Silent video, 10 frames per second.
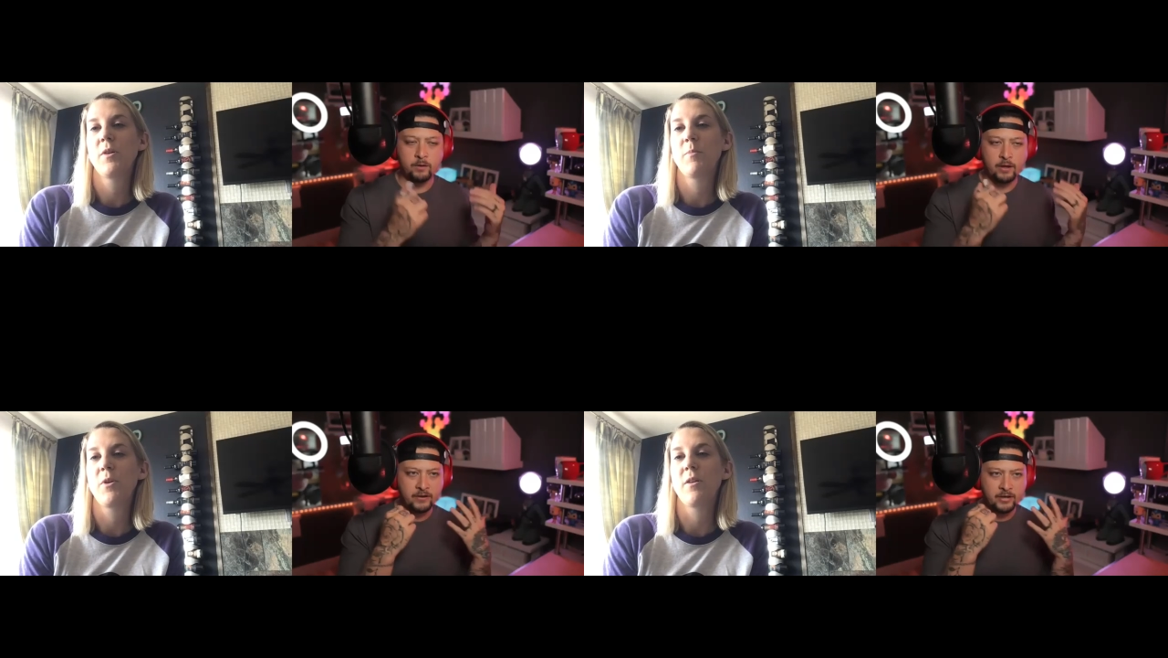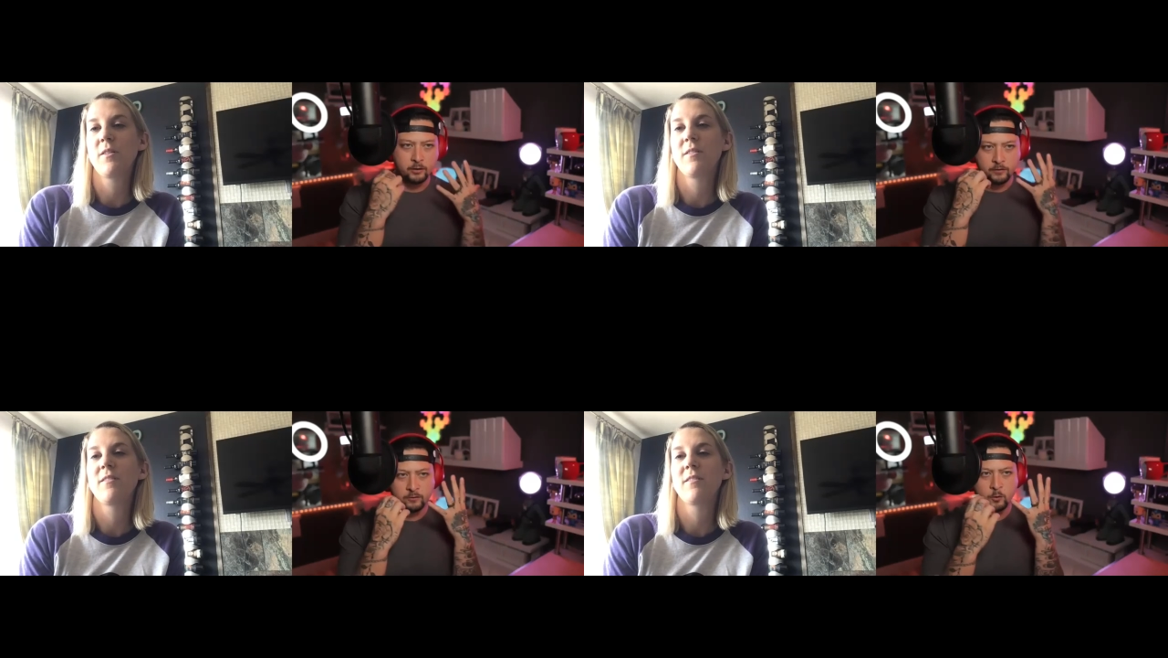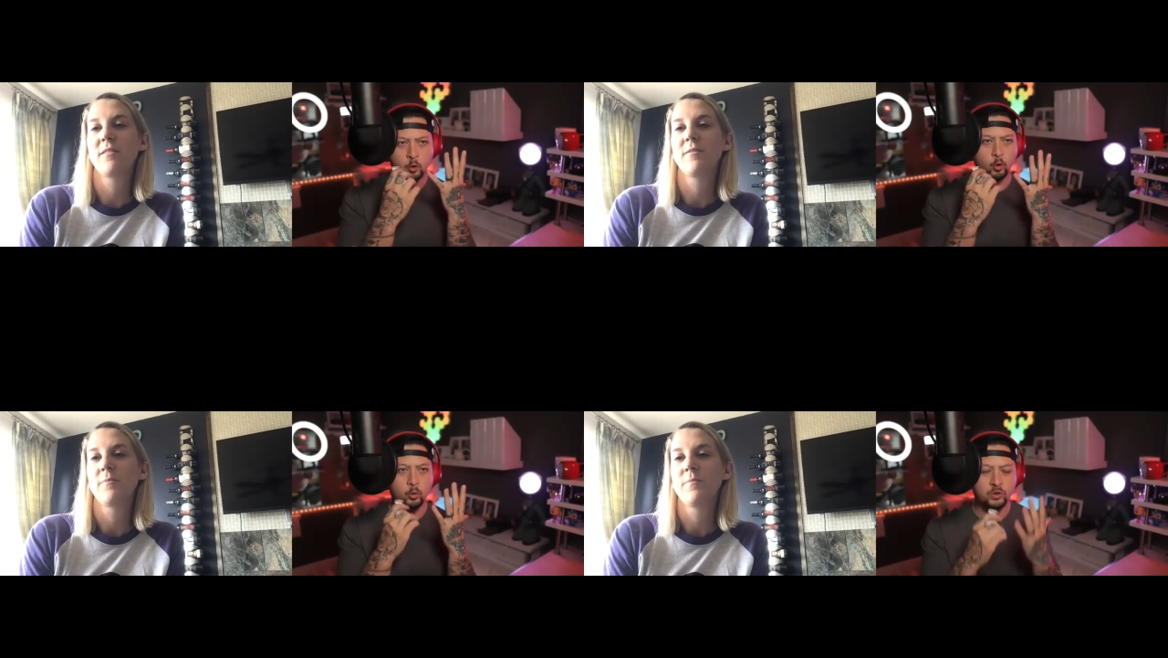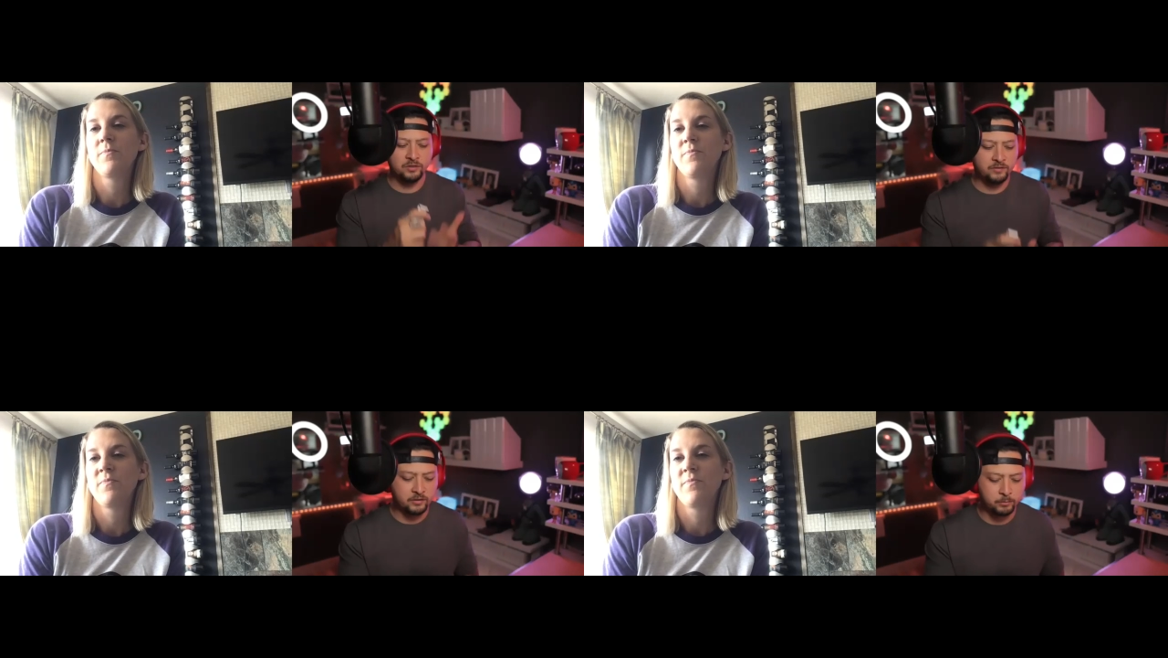Speaker 1: I'm finding all these cool
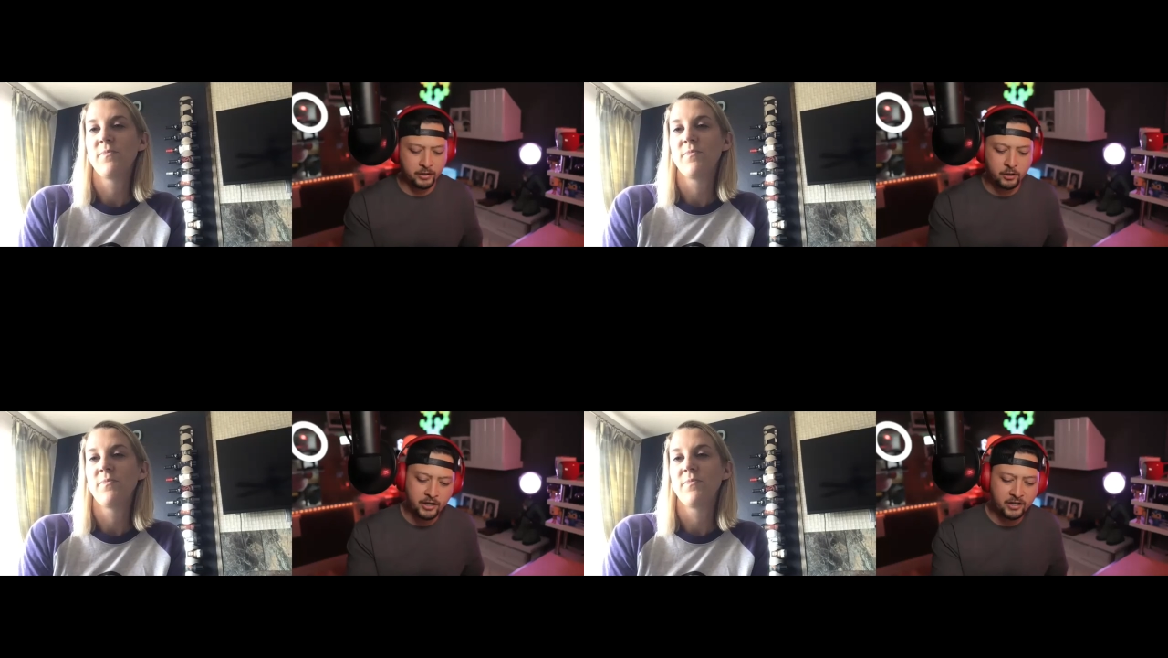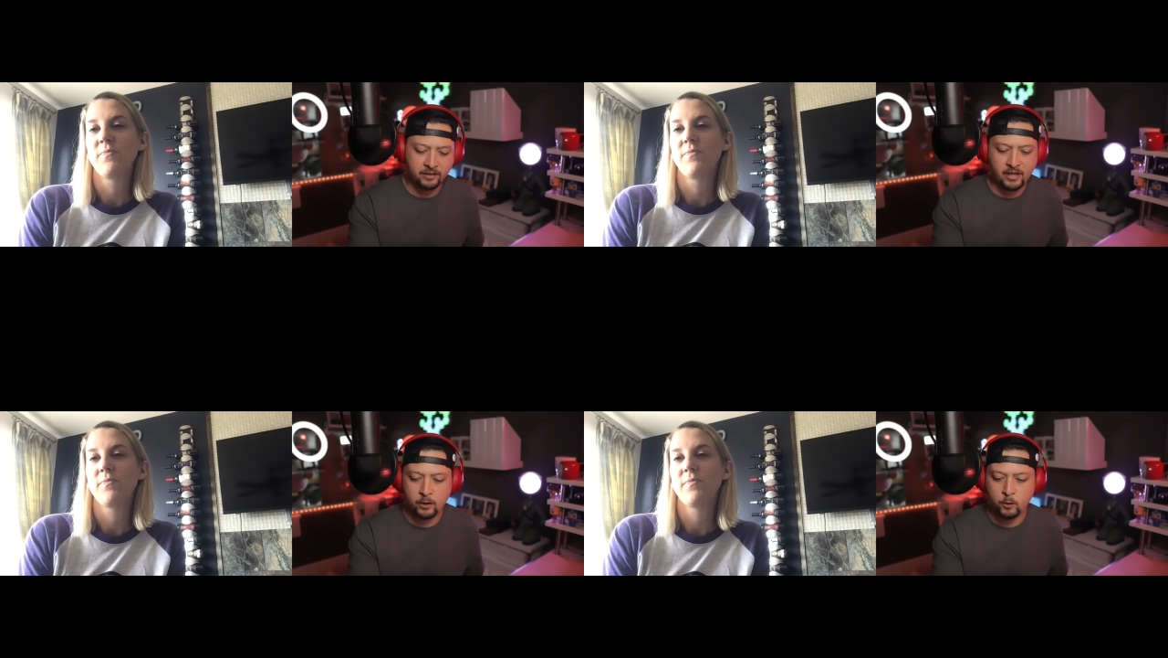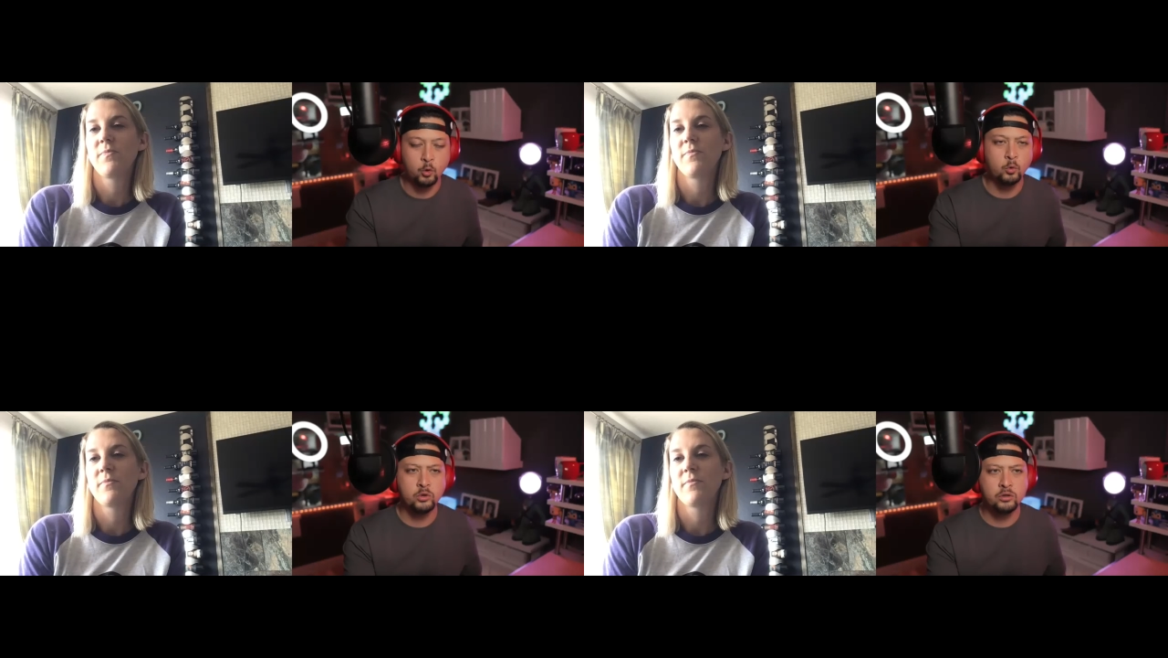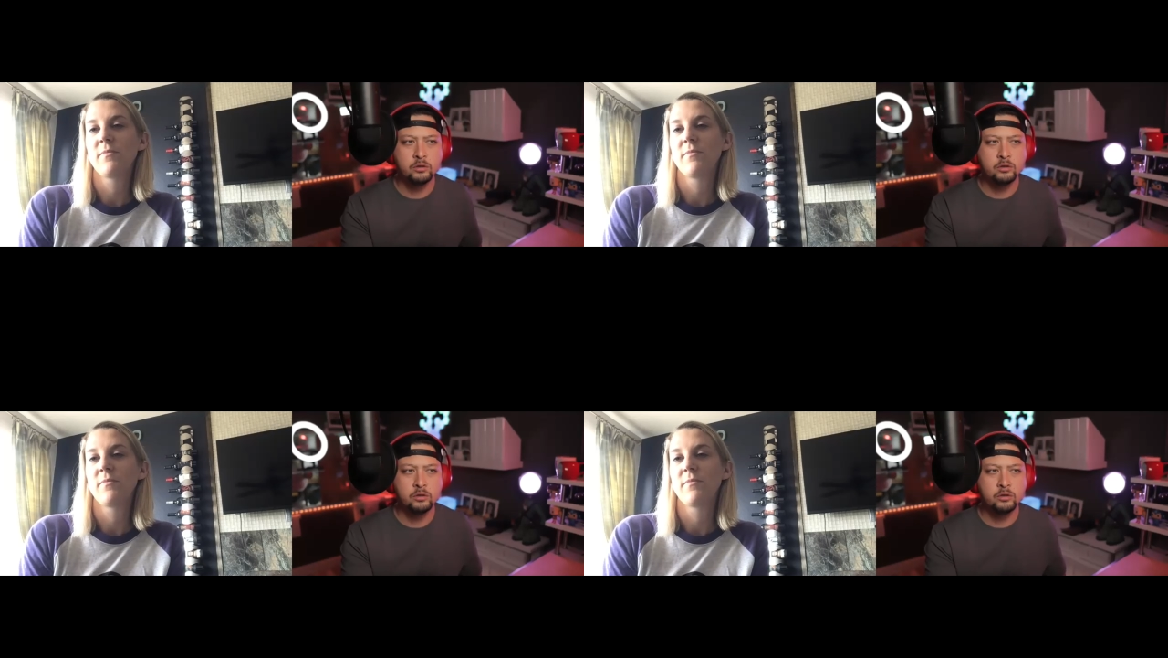ones, and I'm like, oh, I got to get that cool one.